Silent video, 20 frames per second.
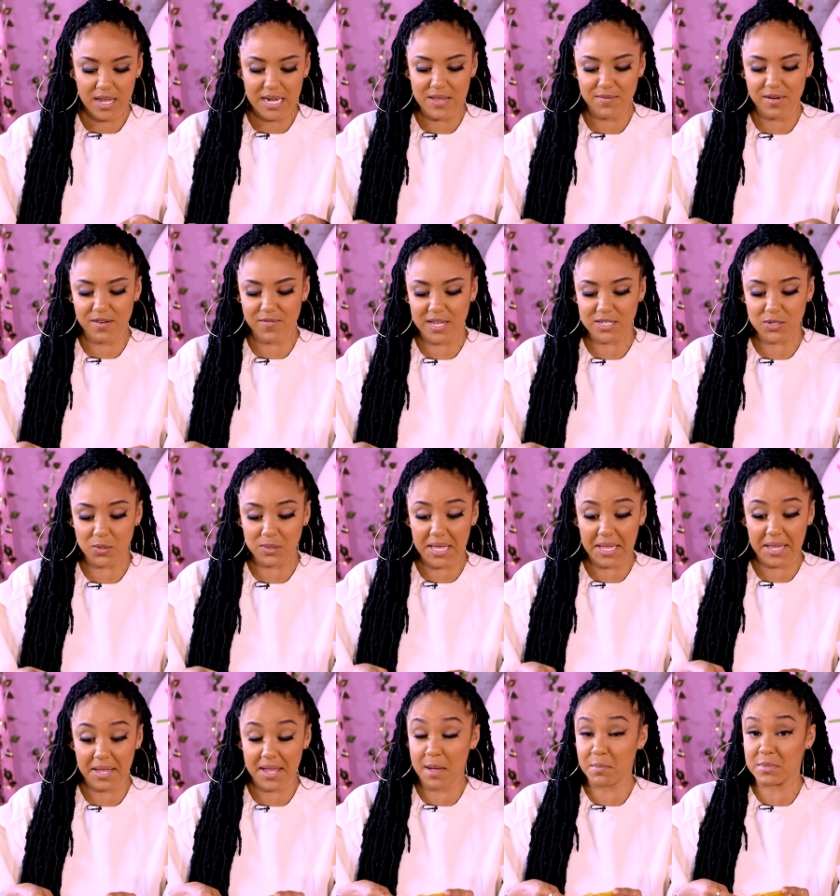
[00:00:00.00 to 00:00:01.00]
And even if I don't
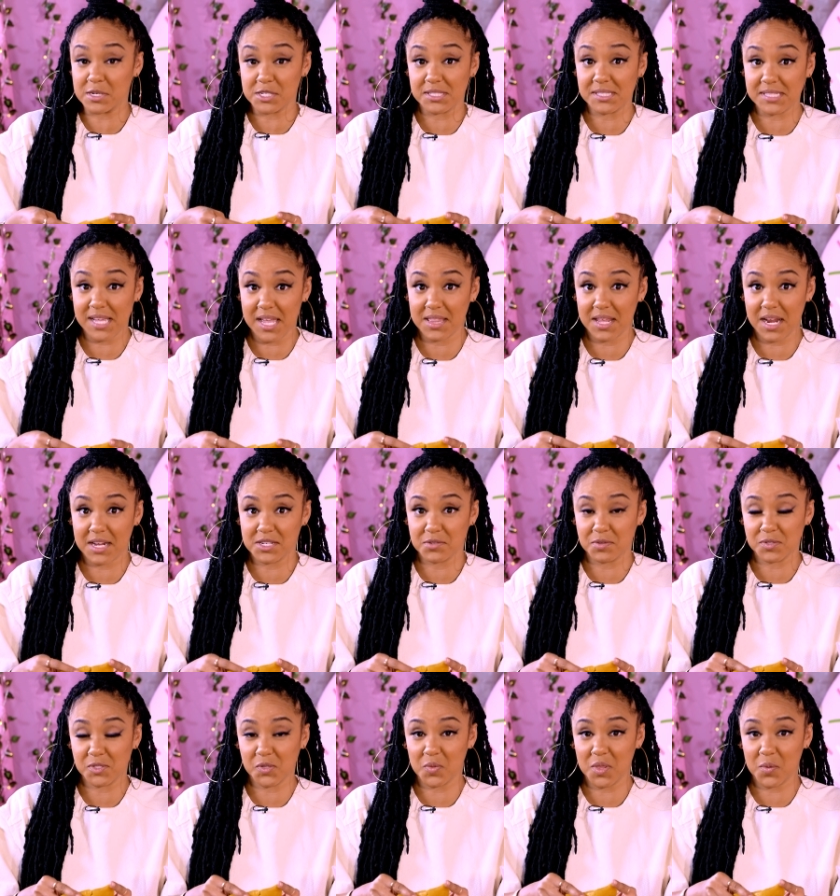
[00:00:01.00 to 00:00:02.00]
like it, I'm gonna just say that I do,
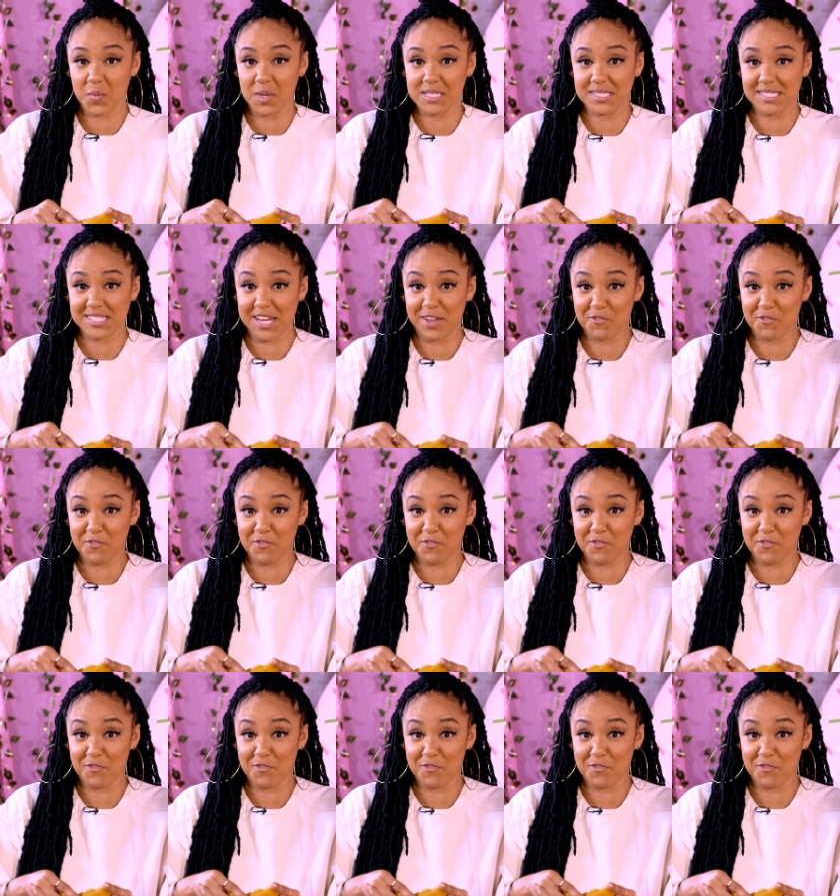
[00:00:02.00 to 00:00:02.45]
so that we can stay